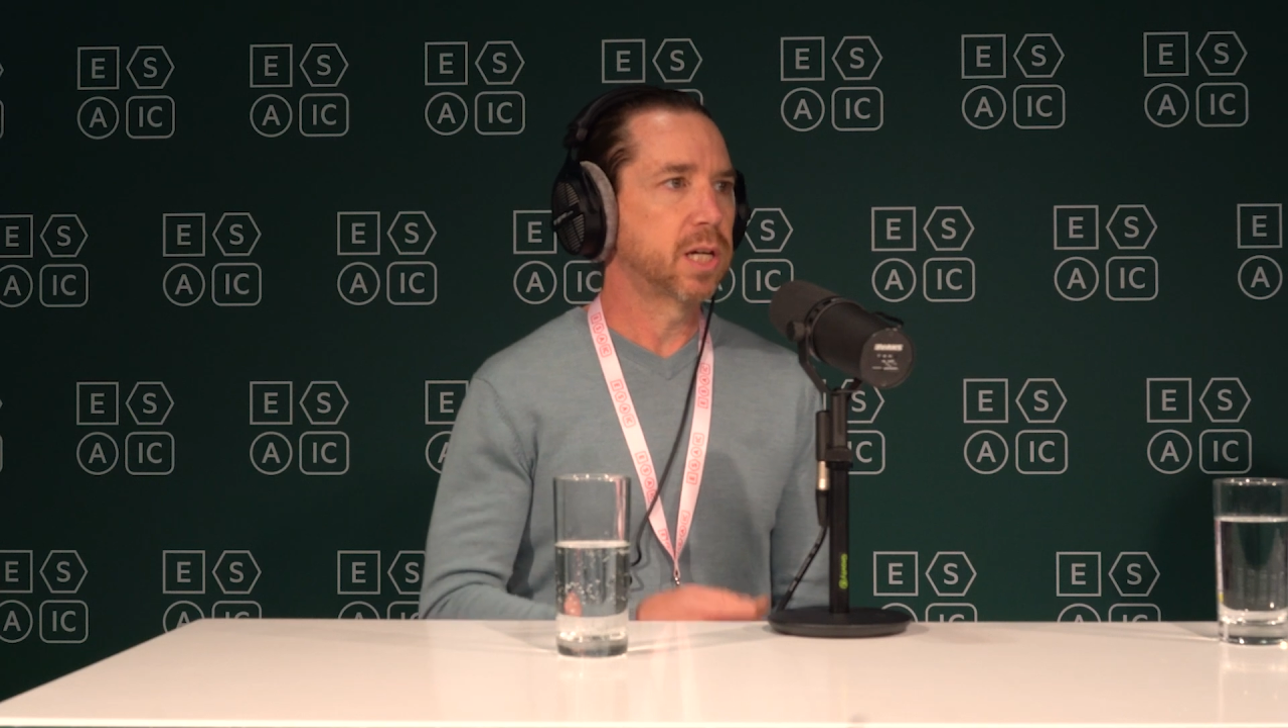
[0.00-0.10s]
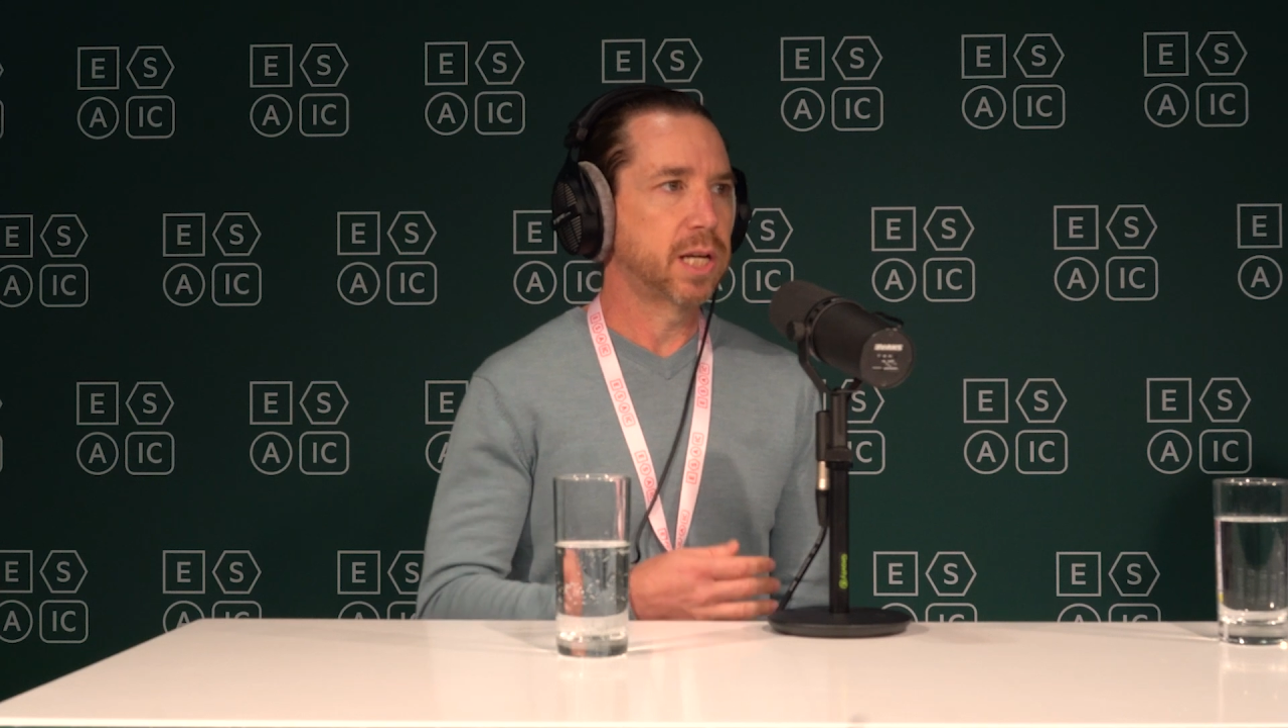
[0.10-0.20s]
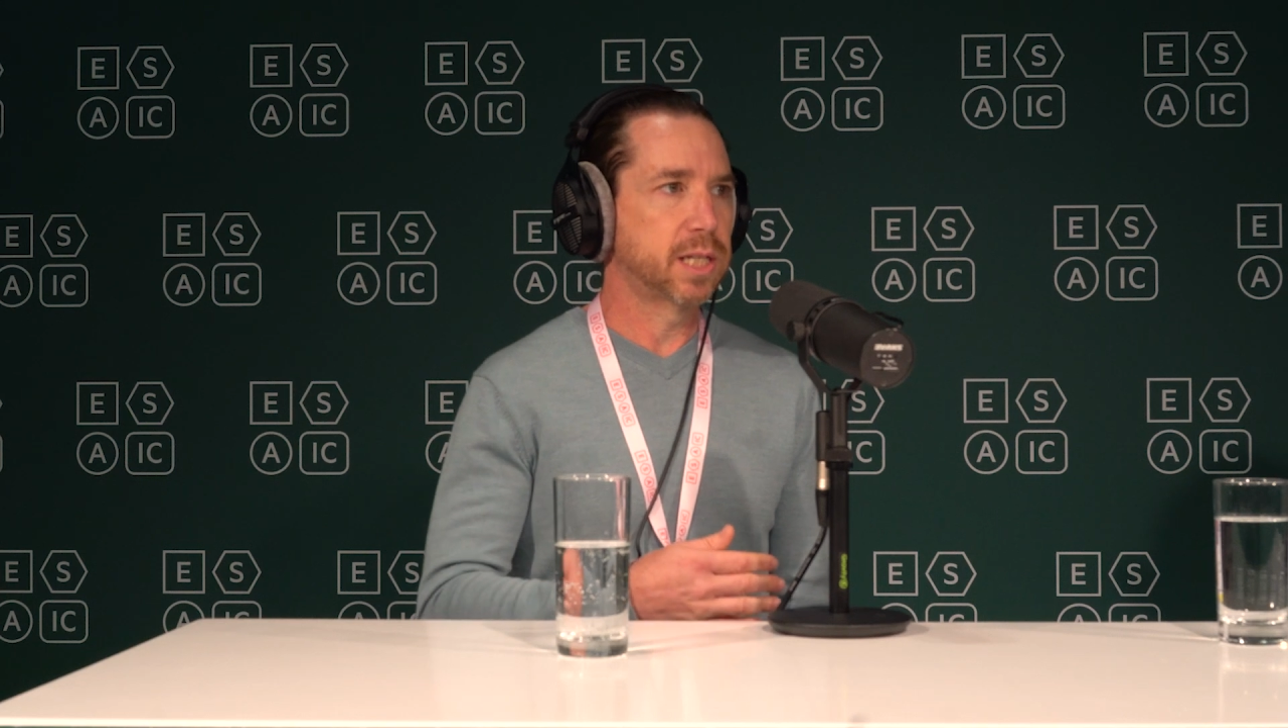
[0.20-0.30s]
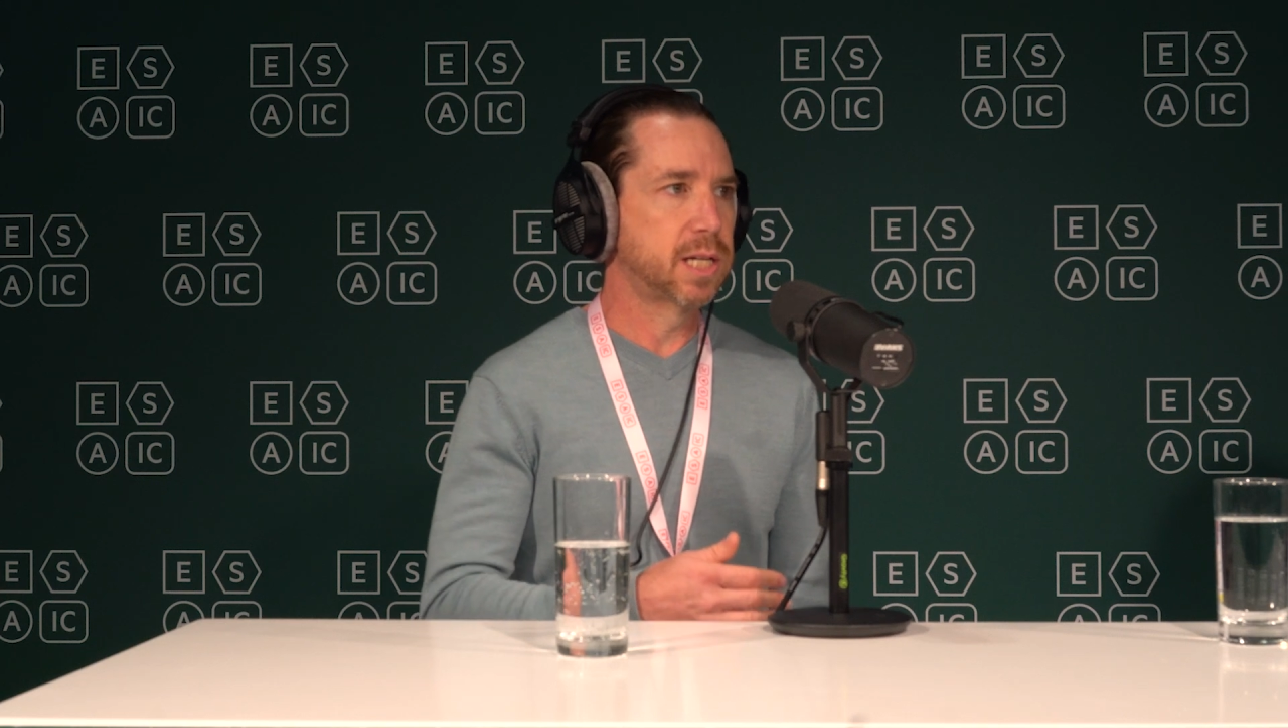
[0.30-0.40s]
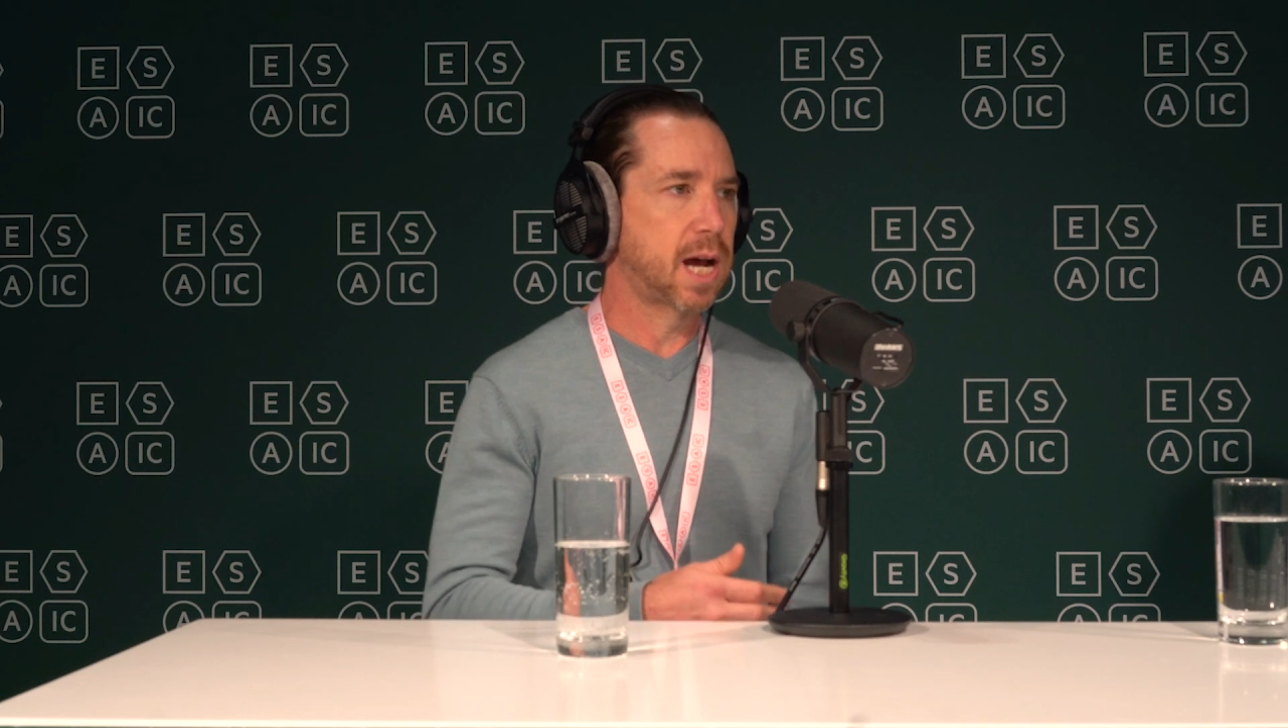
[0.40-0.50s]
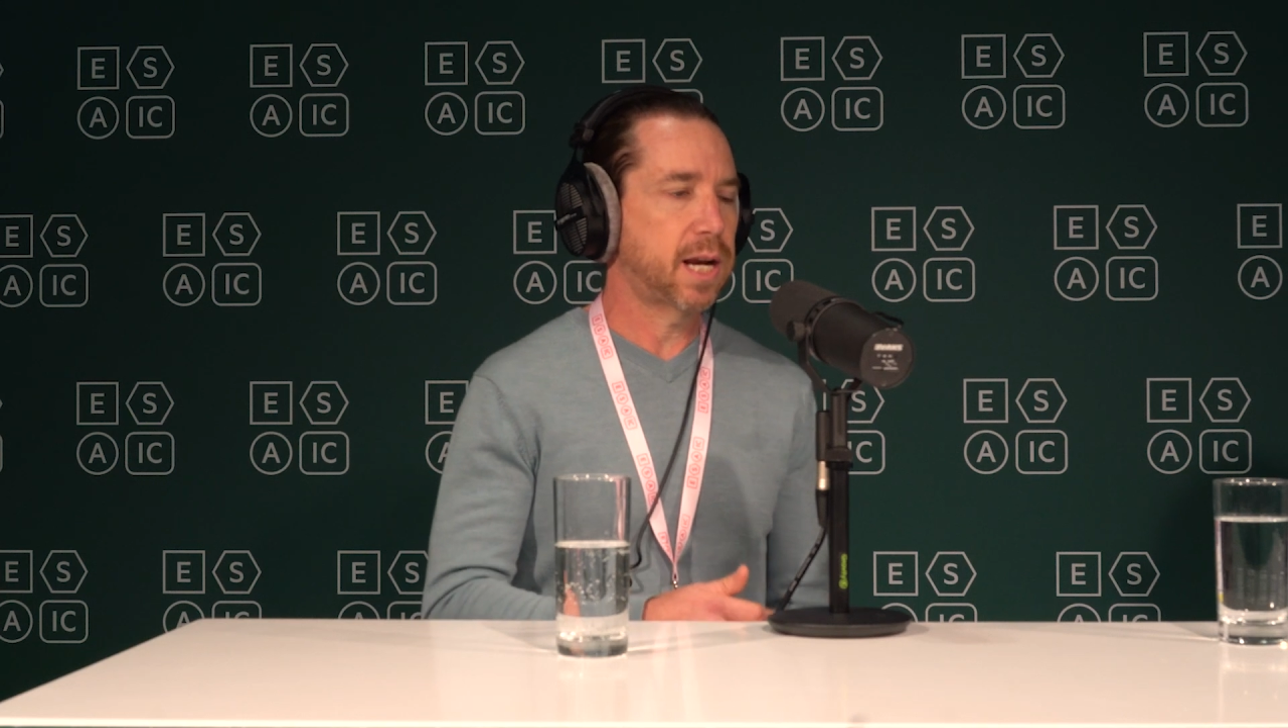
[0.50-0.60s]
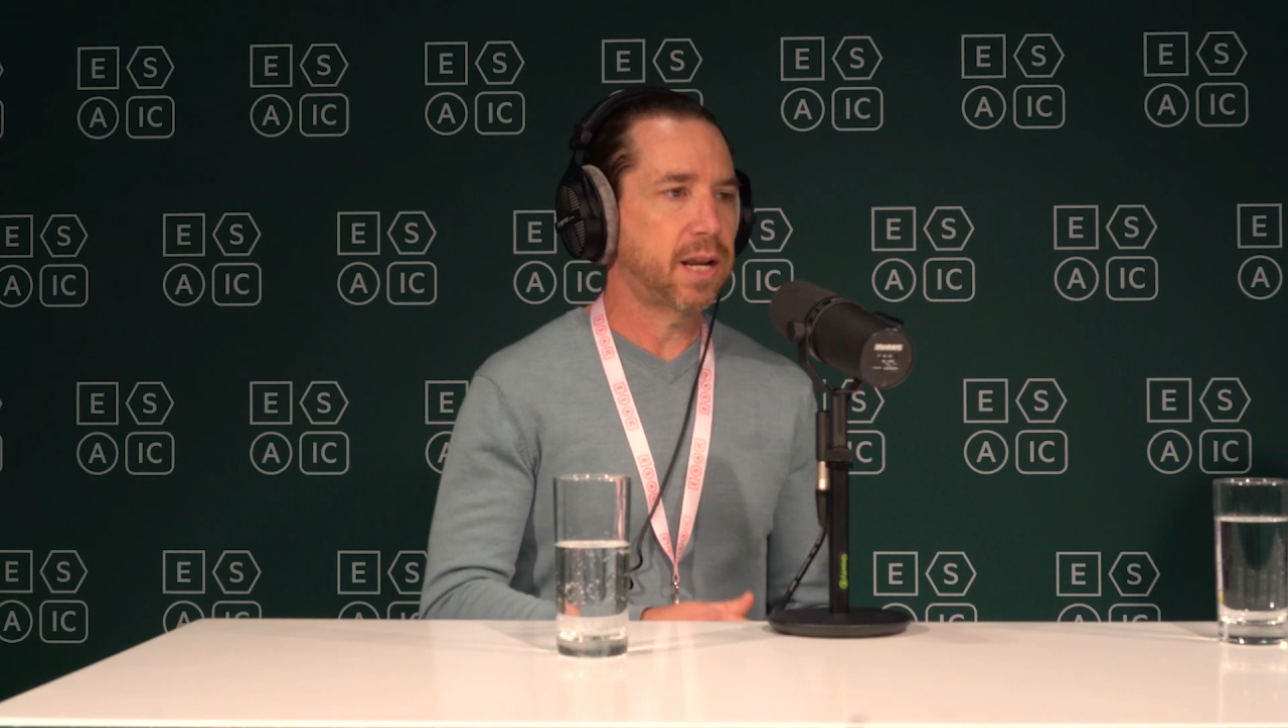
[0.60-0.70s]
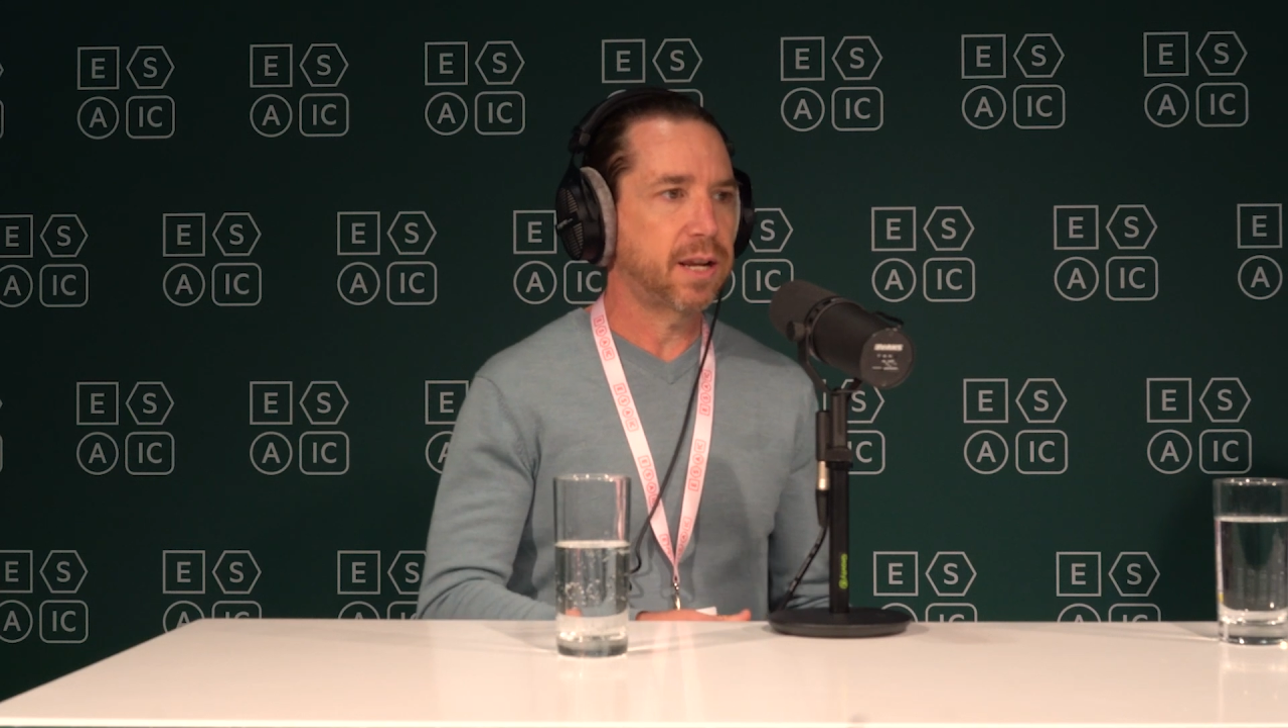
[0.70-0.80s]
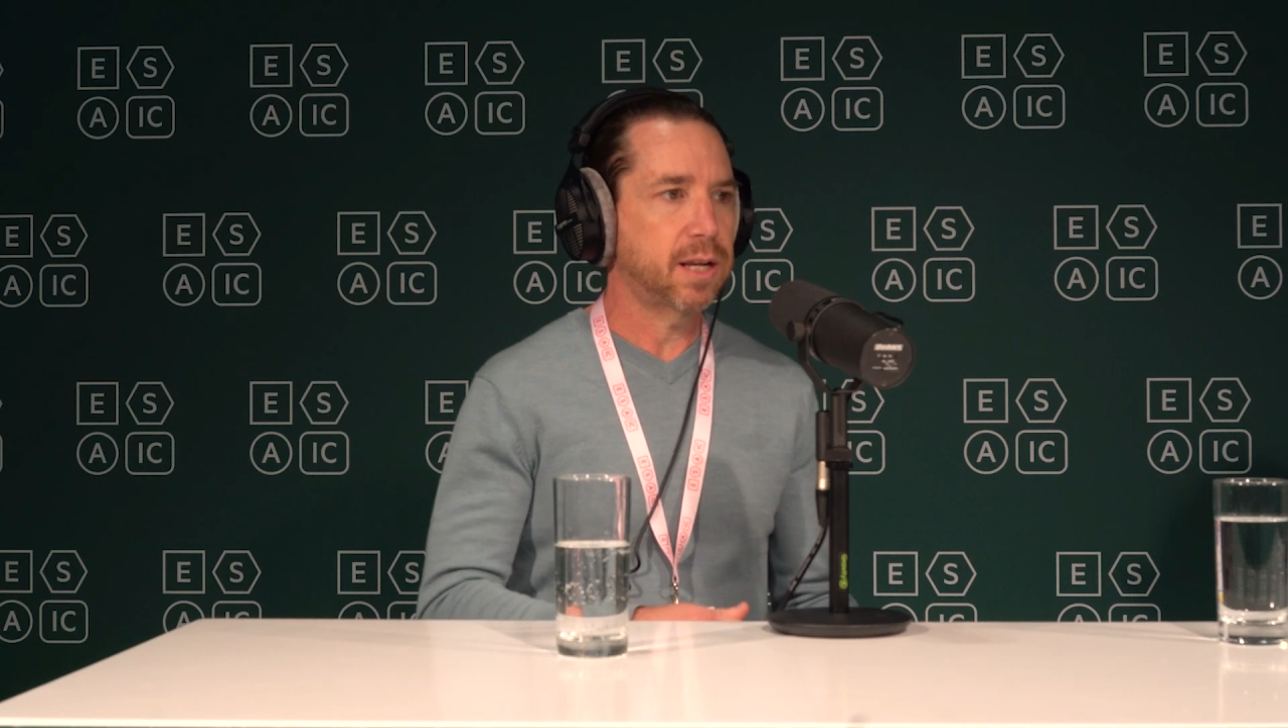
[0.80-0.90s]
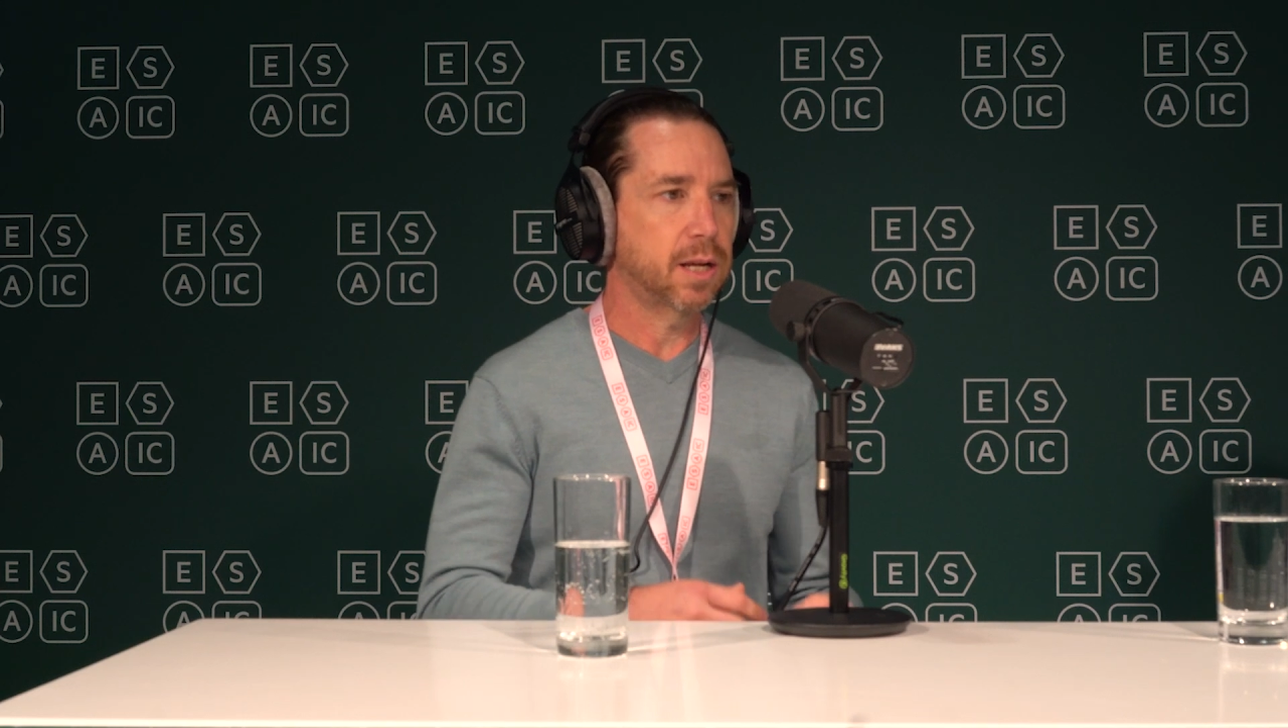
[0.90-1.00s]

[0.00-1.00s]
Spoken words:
is not a